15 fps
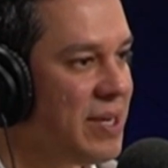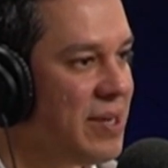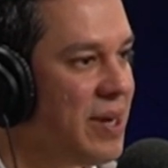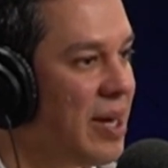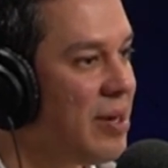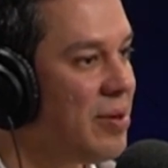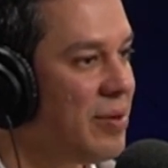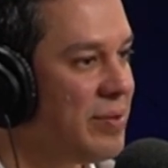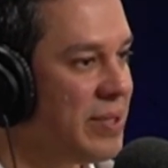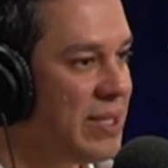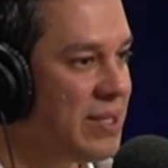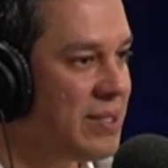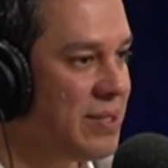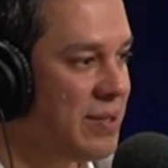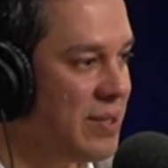not only
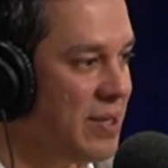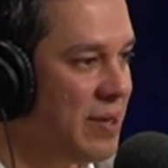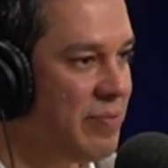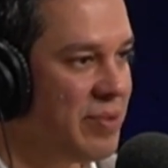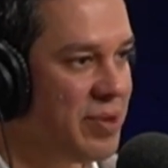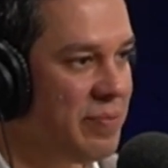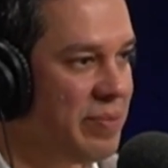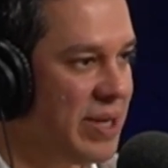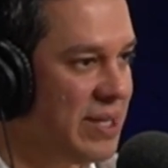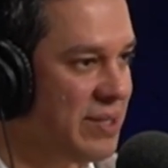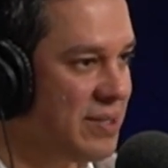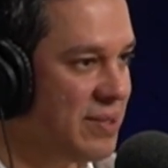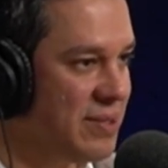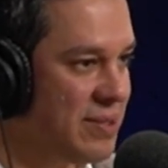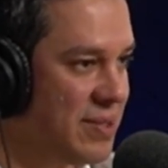to the number of
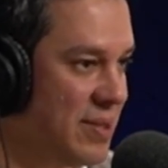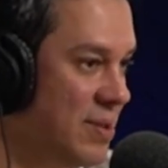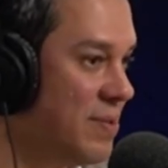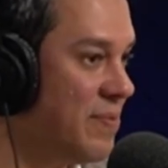patients that